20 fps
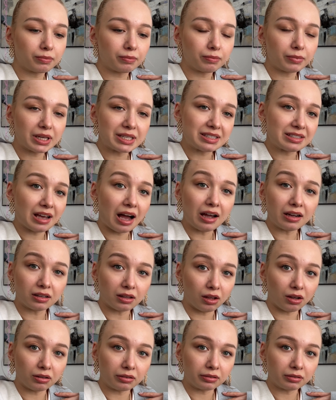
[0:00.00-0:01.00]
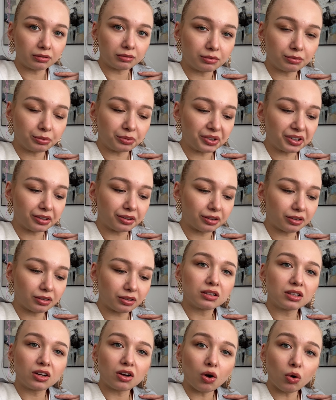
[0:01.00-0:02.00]
a cyclone with
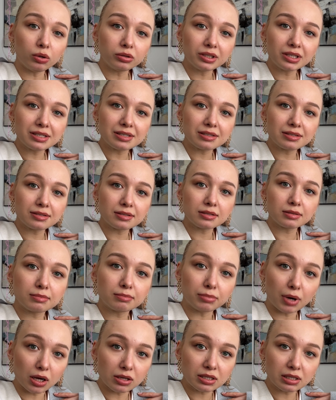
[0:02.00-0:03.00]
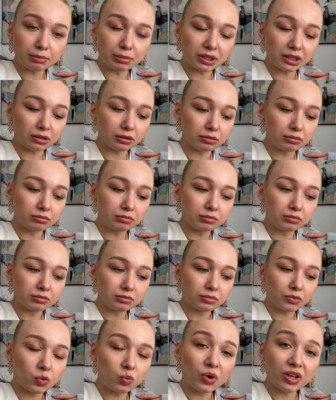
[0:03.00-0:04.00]
the coldest possible
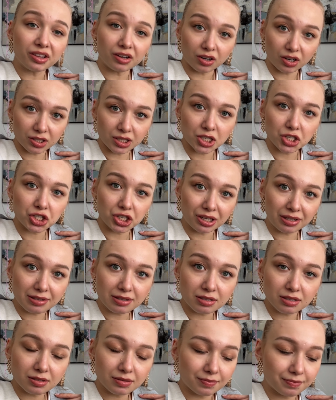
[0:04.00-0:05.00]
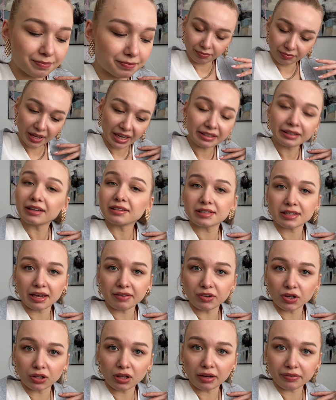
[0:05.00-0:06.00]
weather conditions. That can save
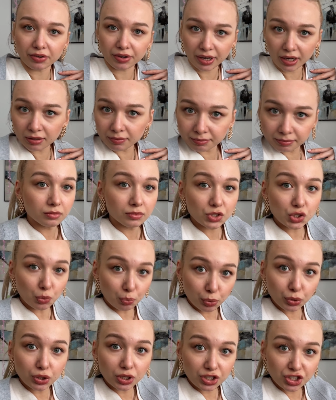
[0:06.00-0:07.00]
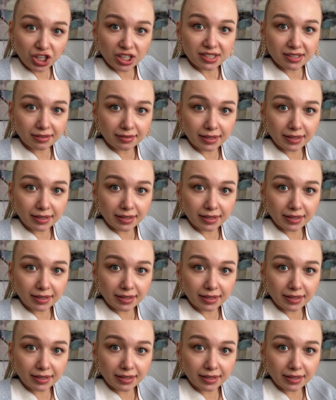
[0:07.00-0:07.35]
your life, okay? So put it just in